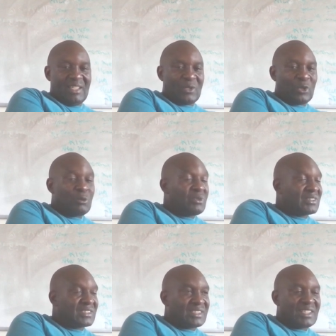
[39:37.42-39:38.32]

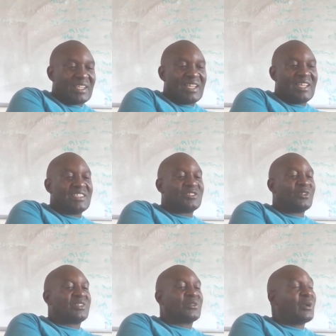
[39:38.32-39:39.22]
Economics is
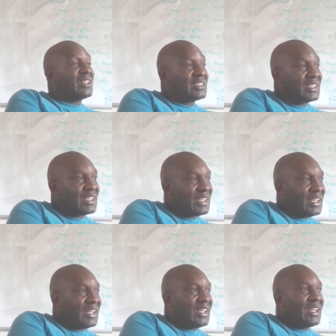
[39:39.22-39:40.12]
not what?
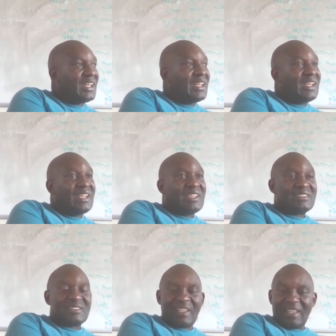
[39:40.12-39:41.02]
A
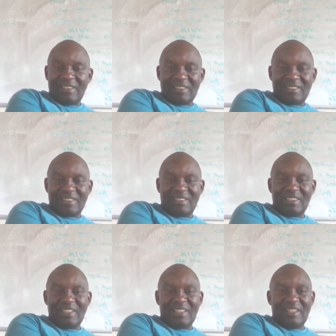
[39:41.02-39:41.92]
science.
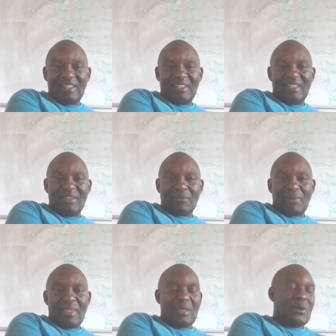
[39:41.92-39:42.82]

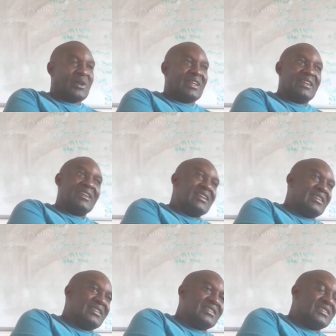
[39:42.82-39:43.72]
Okay,
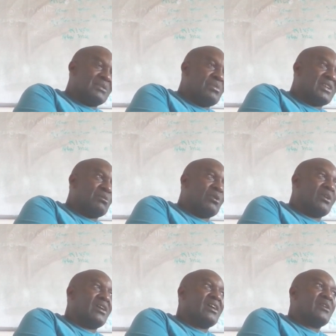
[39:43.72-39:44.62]
this is
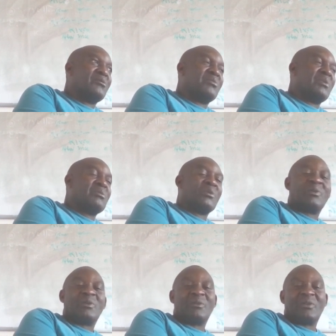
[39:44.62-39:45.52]
debatable.
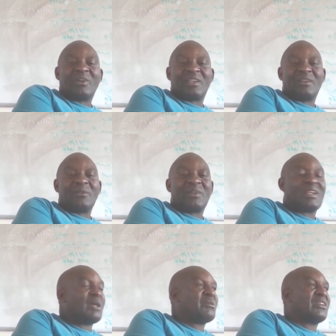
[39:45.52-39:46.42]
People who
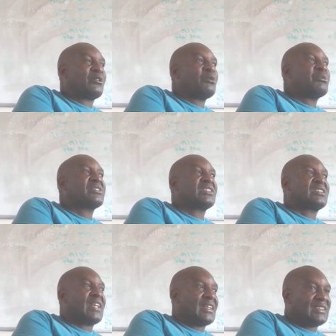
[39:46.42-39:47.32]
claim that economics is
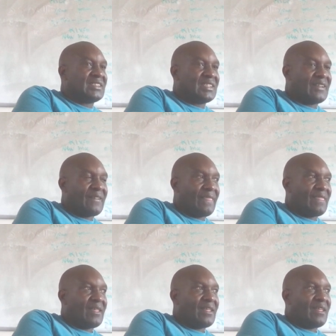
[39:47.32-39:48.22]
science.
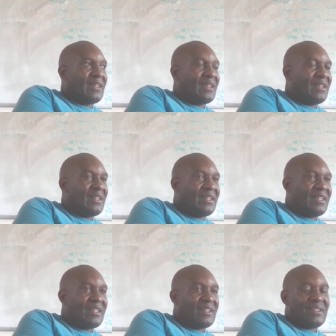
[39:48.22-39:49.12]

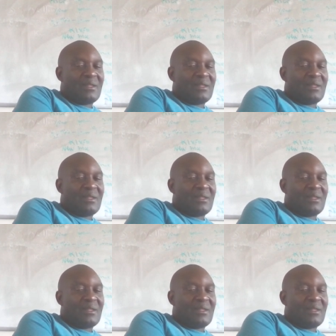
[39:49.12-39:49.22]
It